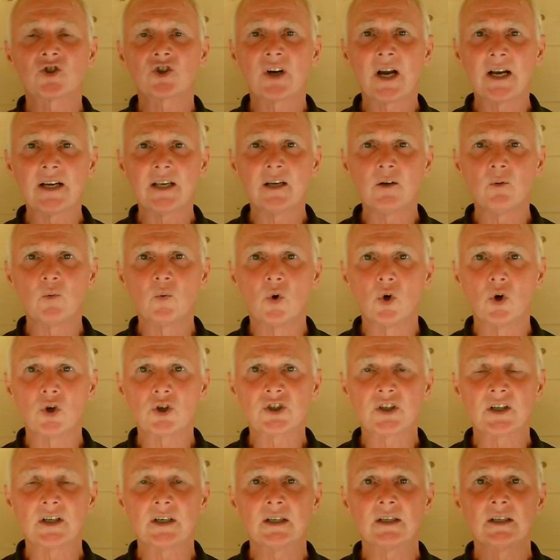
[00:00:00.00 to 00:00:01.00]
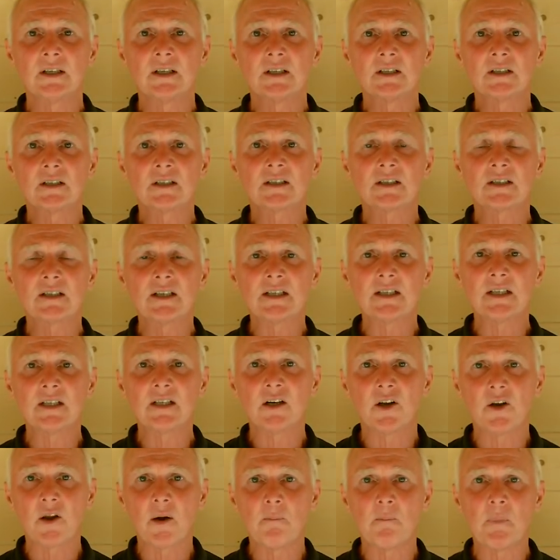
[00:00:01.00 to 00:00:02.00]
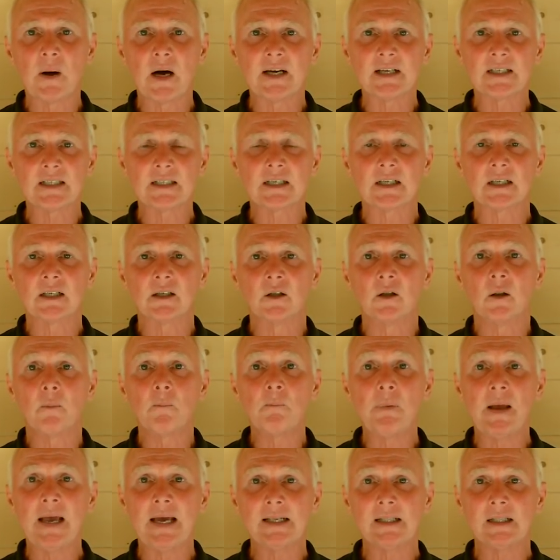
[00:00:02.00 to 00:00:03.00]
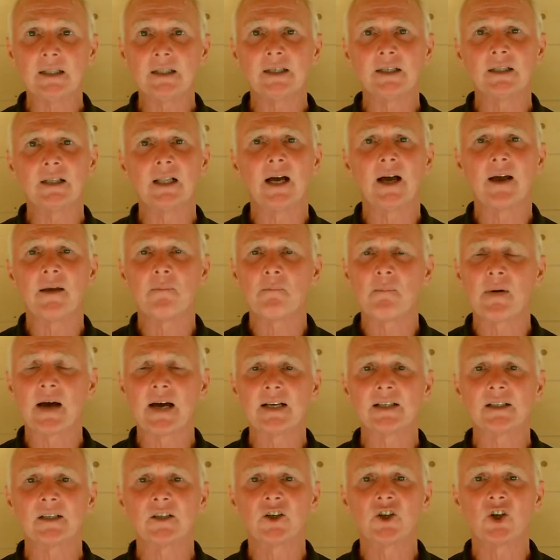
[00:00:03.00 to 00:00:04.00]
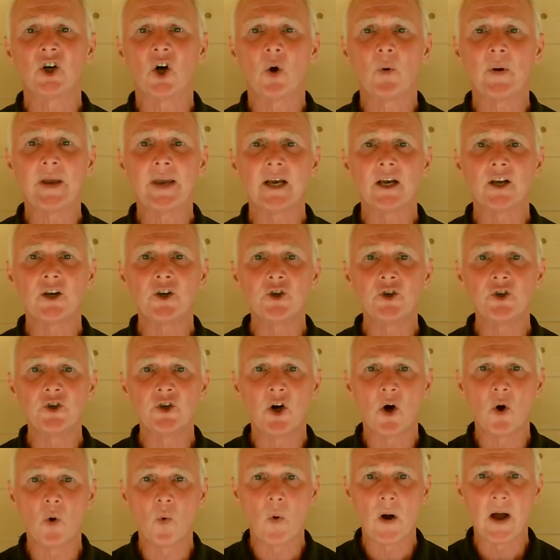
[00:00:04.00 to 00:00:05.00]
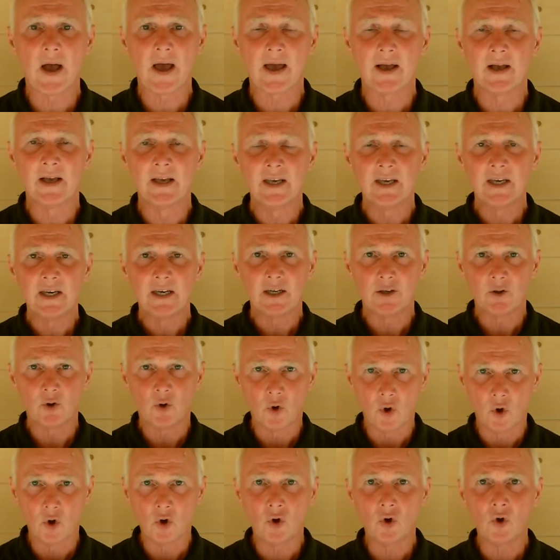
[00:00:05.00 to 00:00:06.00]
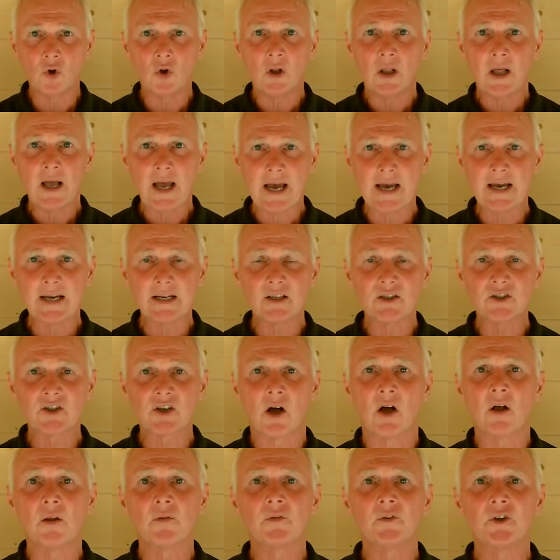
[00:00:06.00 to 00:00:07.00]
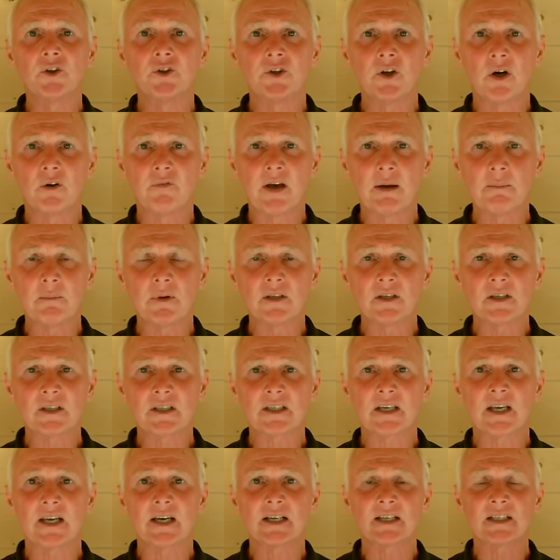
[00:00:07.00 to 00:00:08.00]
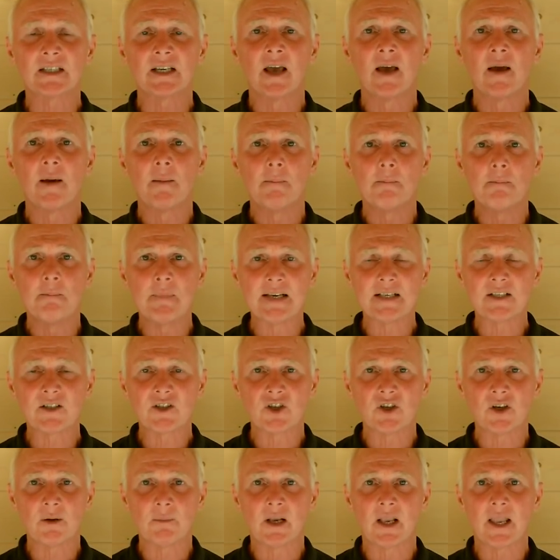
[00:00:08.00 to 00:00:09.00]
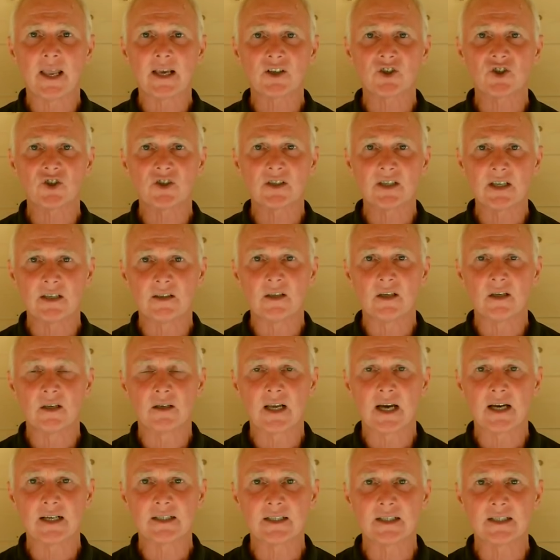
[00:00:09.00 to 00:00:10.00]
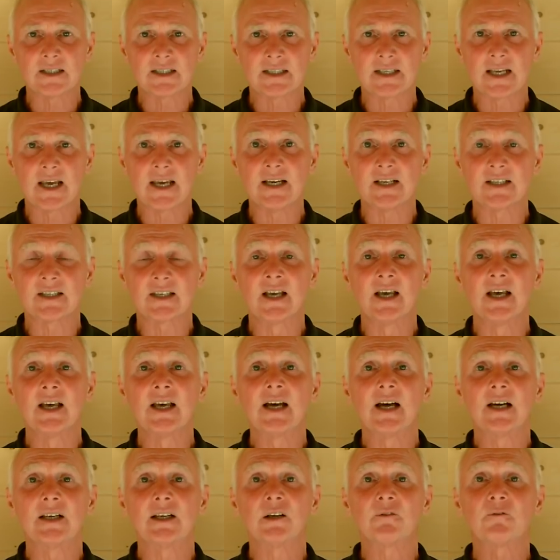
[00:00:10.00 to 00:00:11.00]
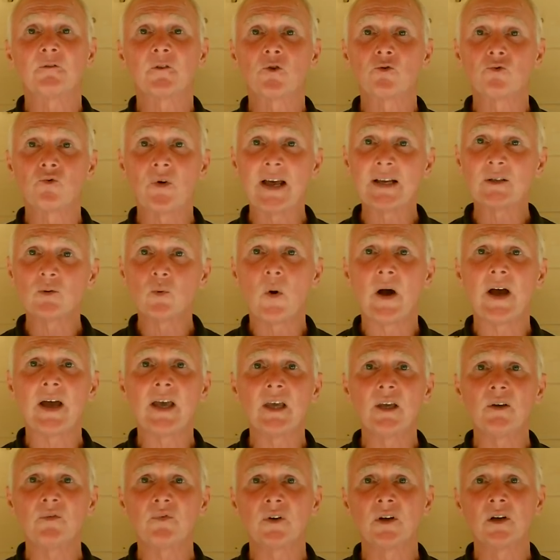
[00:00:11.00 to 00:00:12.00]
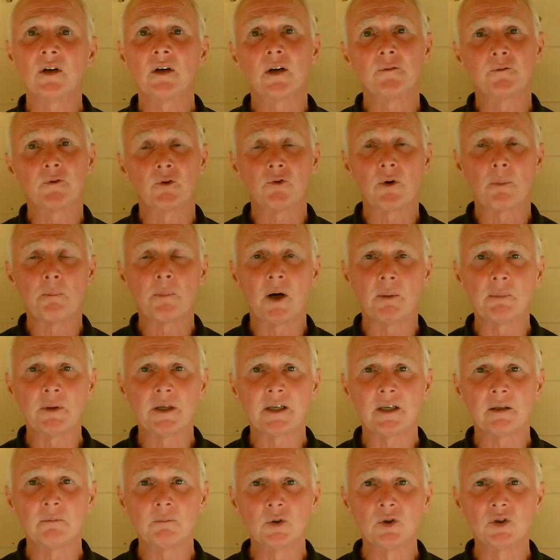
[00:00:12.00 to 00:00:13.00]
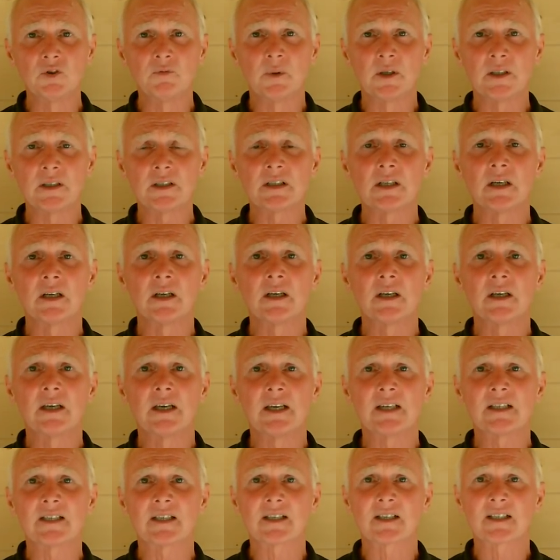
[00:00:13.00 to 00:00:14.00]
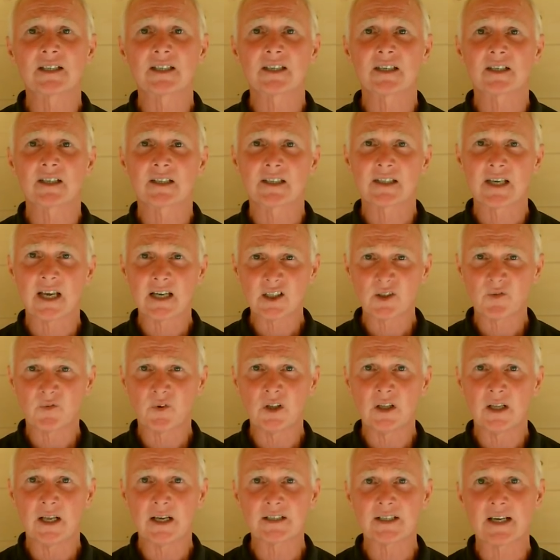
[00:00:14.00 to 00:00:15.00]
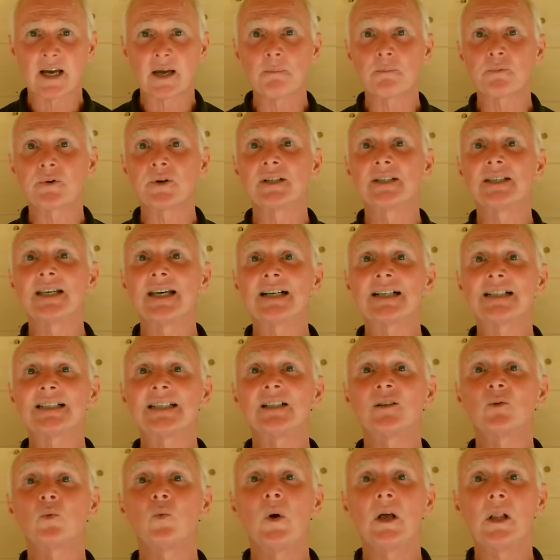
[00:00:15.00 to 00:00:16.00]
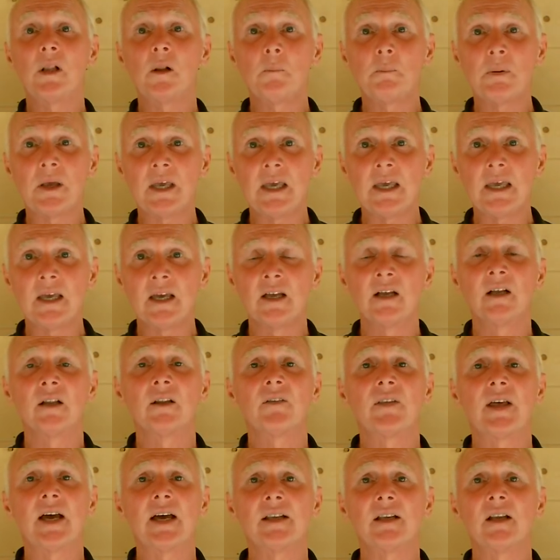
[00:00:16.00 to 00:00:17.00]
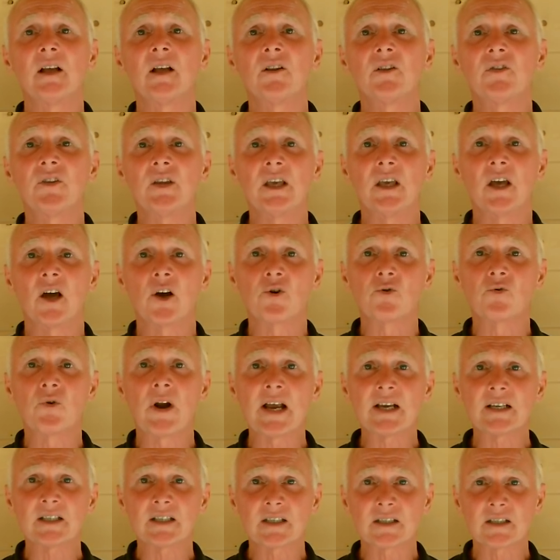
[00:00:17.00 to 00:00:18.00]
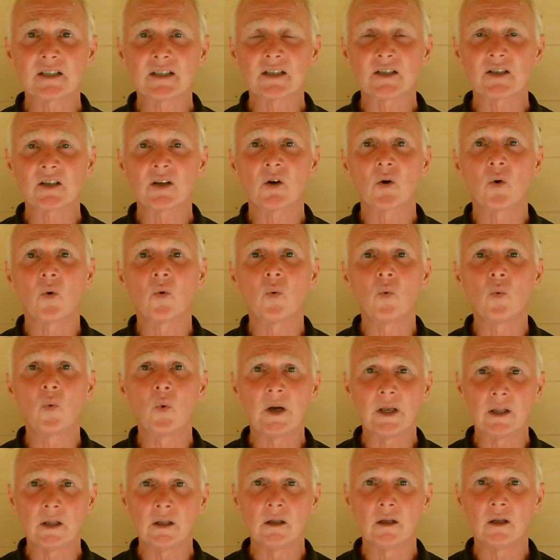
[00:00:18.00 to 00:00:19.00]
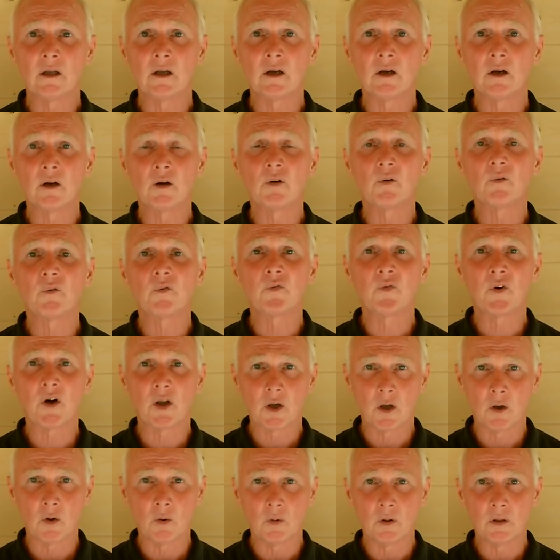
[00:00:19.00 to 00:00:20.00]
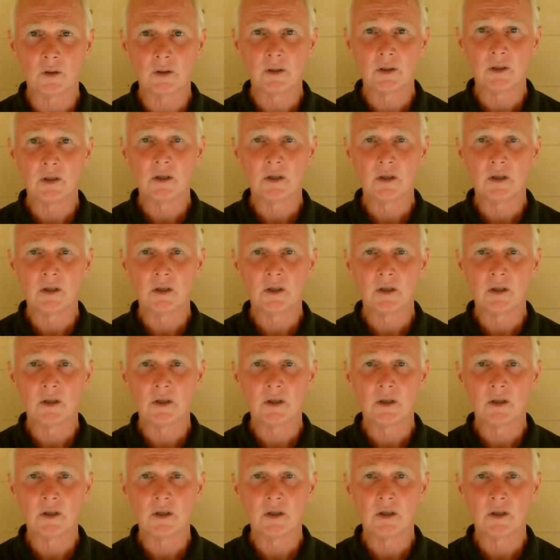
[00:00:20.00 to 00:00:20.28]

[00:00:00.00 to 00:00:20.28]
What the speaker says: treading water, sitting on a bicycle, pedaling like mad, going nowhere. It all hangs on the November the 6th midterm elections in the United States, and if the red wave of the Republican movement is as successful as I predict it will be, then the arrests will follow.